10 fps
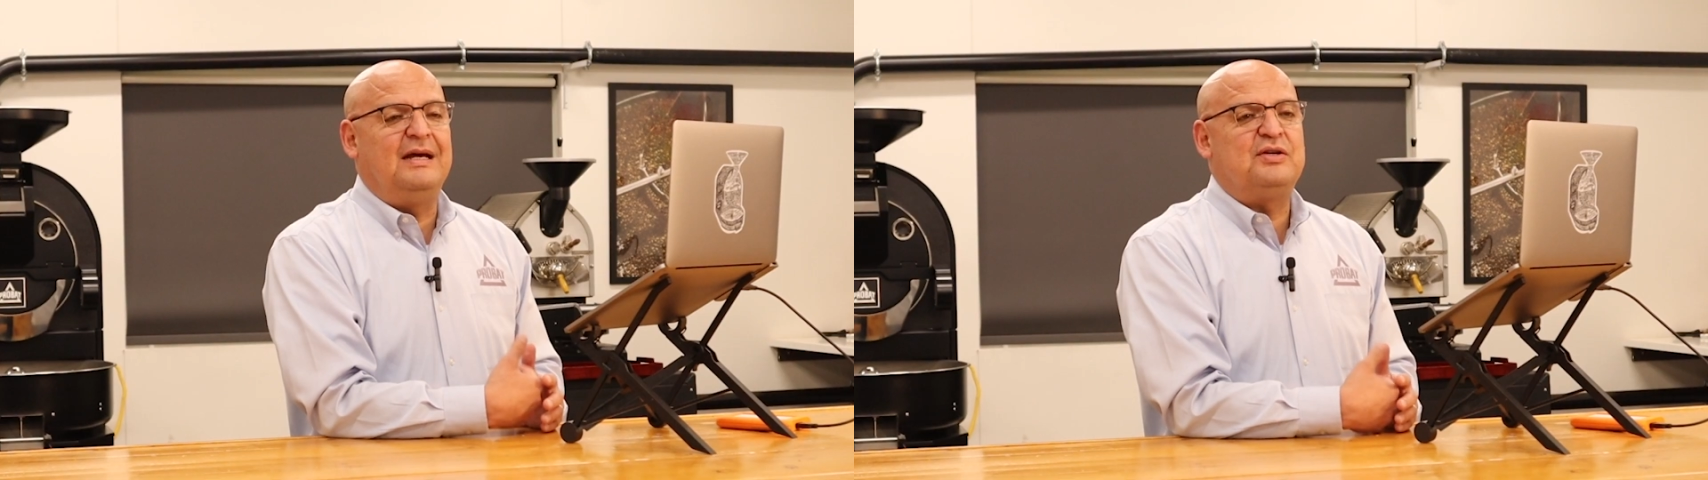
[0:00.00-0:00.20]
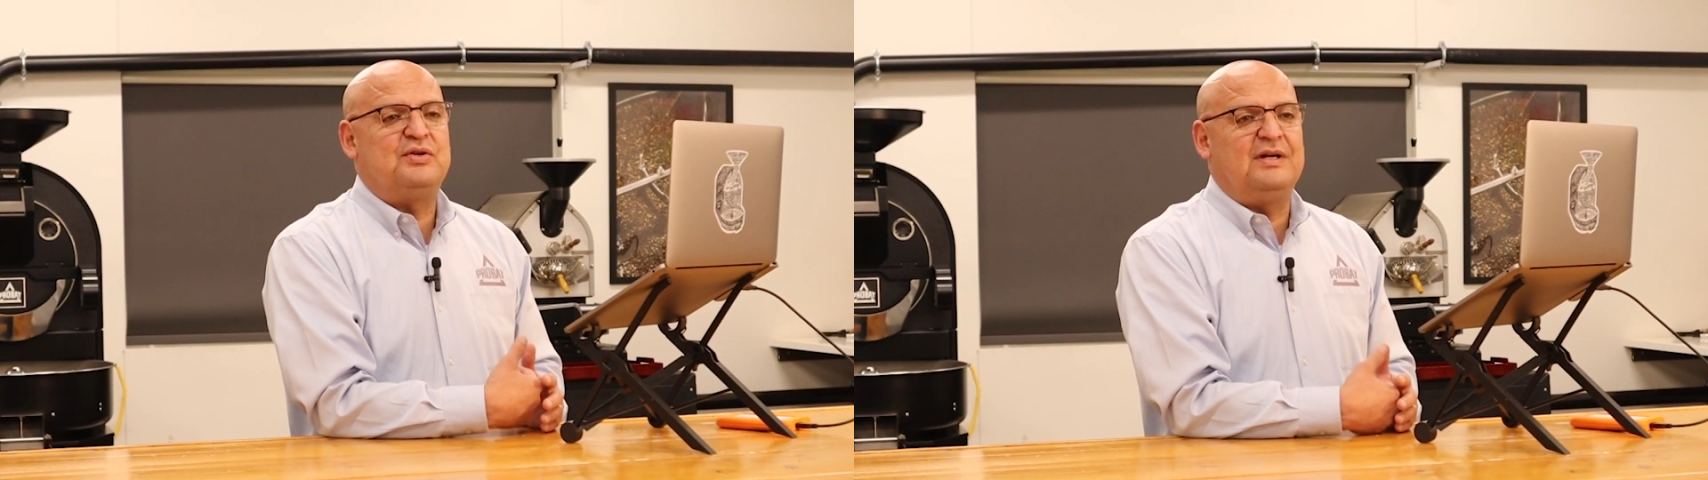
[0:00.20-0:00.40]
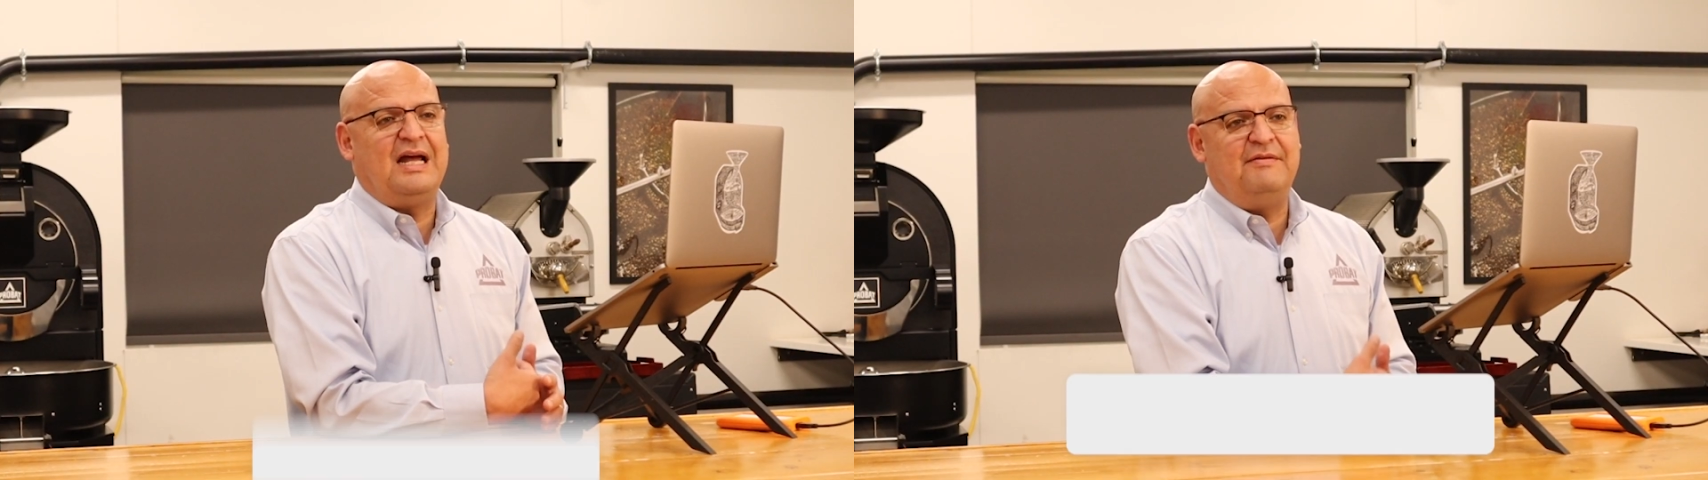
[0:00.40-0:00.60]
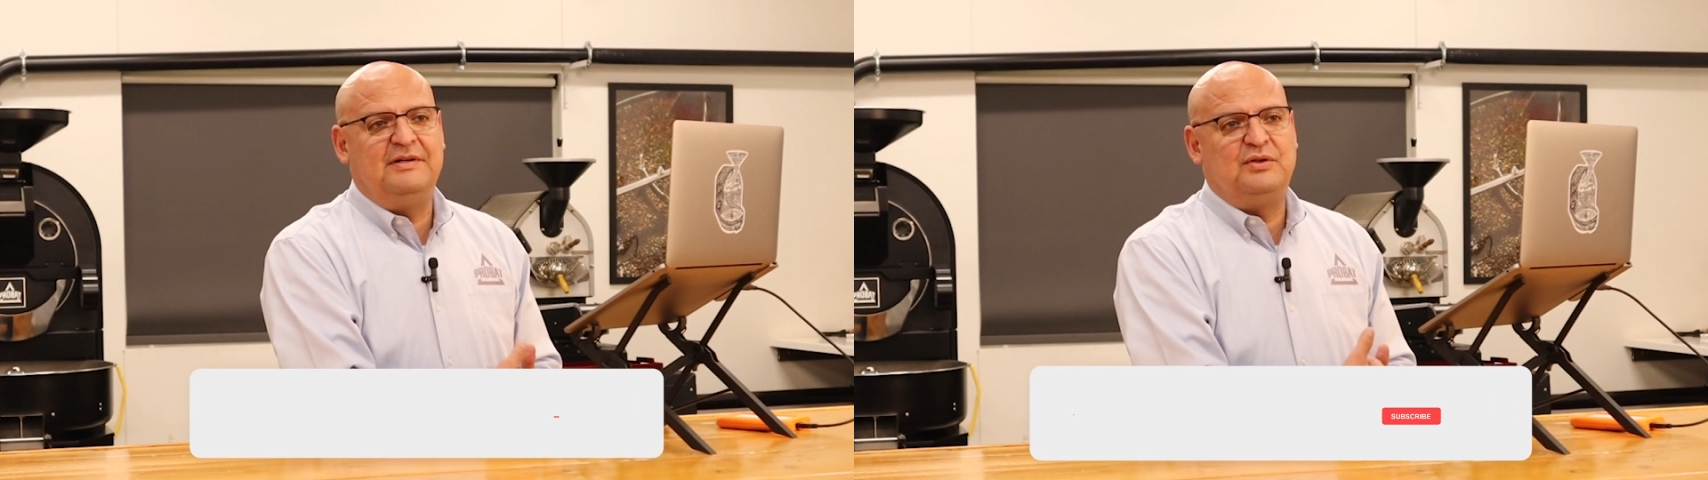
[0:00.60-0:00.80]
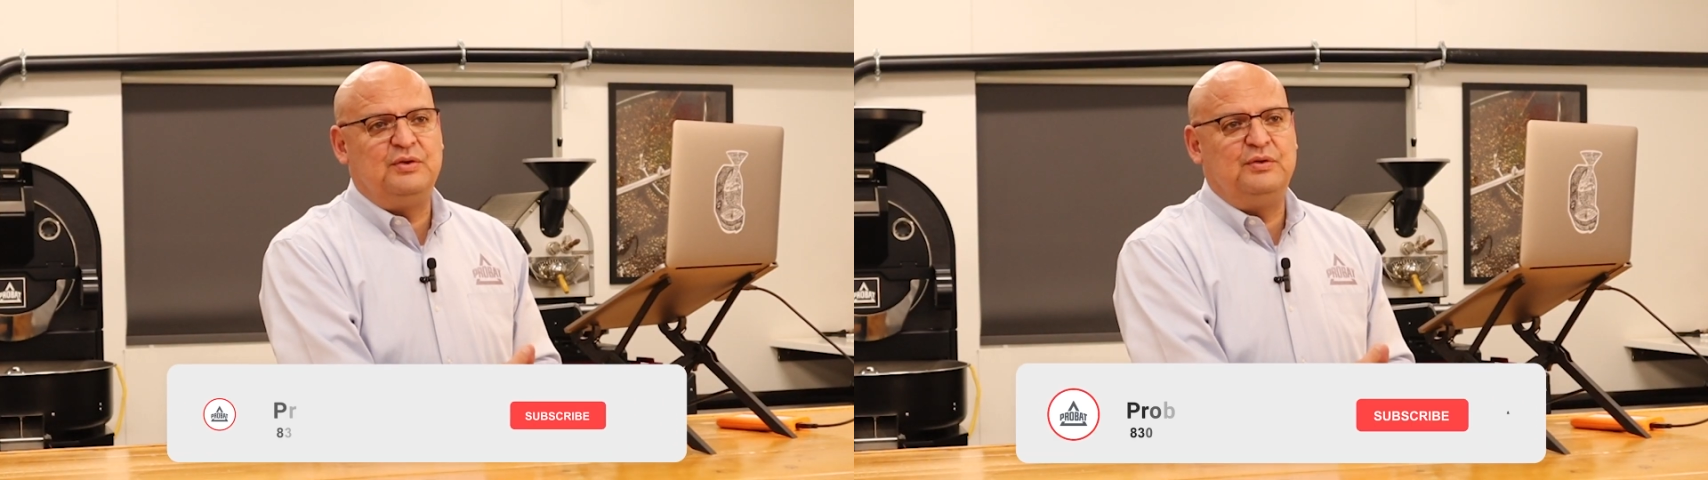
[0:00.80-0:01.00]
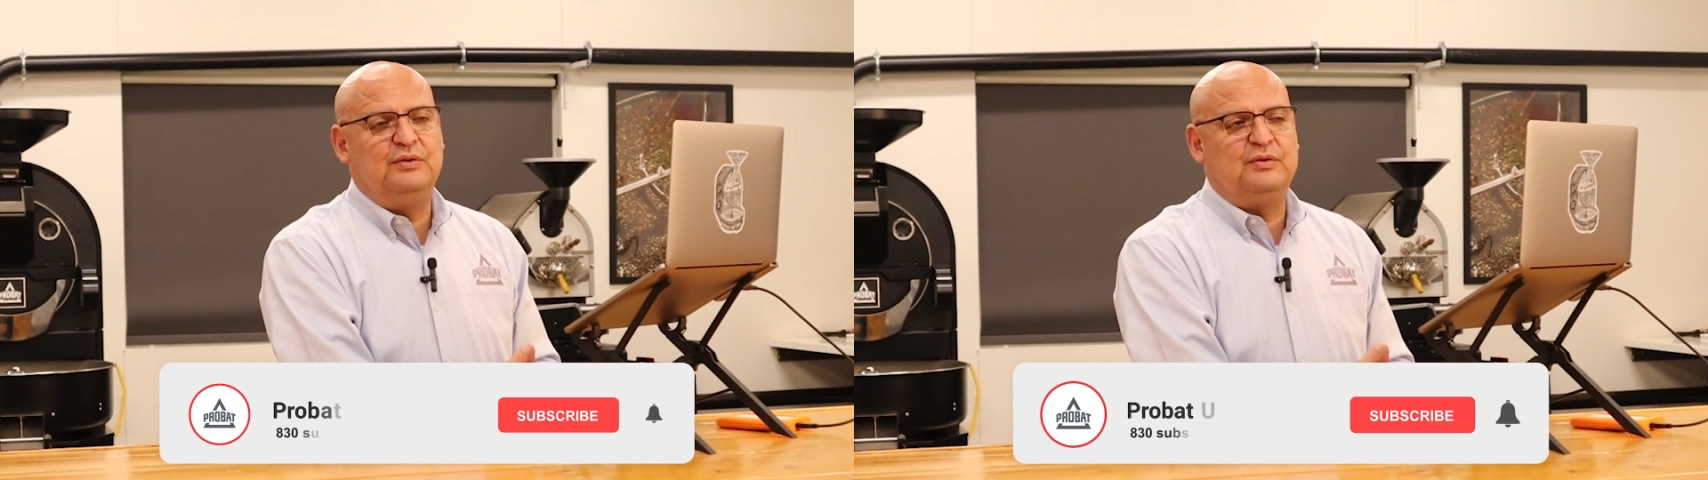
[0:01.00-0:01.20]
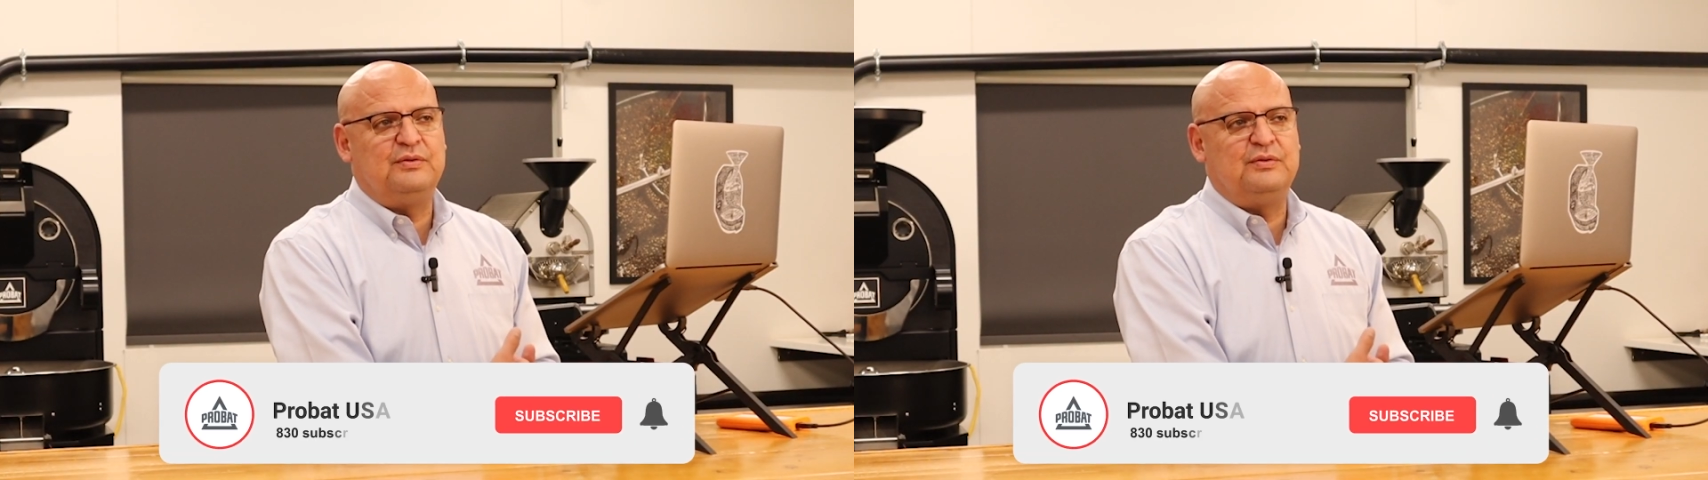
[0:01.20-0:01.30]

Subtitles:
make sure that every 2